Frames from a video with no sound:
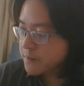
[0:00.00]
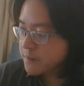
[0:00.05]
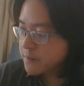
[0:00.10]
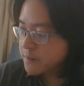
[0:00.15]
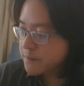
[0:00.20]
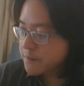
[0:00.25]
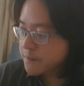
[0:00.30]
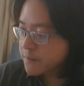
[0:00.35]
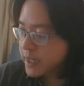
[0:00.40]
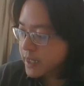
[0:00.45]

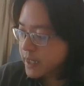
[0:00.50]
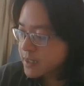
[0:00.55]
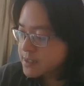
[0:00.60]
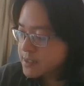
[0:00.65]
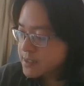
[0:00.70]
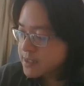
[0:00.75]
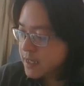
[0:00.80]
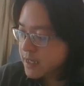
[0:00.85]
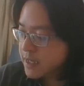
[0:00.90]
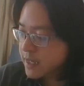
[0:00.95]
minus
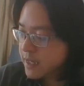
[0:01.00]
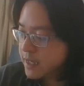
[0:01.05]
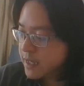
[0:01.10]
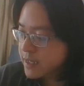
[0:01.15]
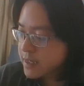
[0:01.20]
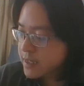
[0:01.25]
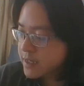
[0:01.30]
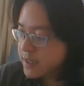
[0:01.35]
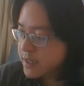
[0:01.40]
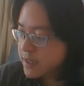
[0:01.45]

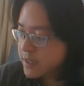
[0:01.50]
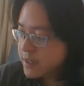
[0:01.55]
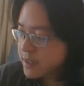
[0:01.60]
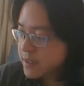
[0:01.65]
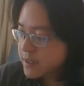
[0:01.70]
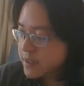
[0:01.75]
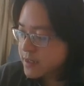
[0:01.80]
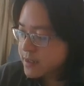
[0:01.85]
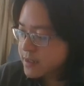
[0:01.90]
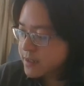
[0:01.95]

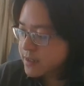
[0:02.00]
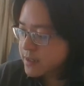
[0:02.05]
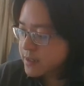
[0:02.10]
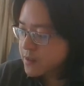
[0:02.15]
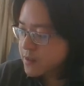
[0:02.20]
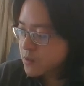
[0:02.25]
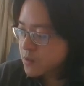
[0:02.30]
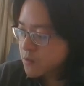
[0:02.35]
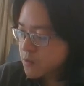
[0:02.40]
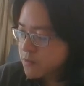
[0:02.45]
IET
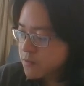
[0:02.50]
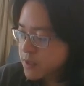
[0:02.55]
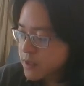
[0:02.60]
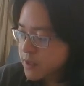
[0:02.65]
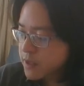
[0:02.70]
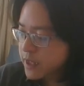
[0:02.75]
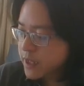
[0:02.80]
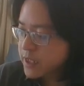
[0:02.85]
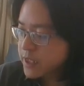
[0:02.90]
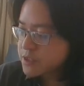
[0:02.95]
over
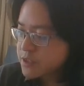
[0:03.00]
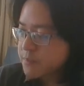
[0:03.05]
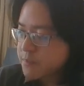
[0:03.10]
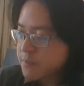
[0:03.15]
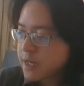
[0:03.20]
h bar.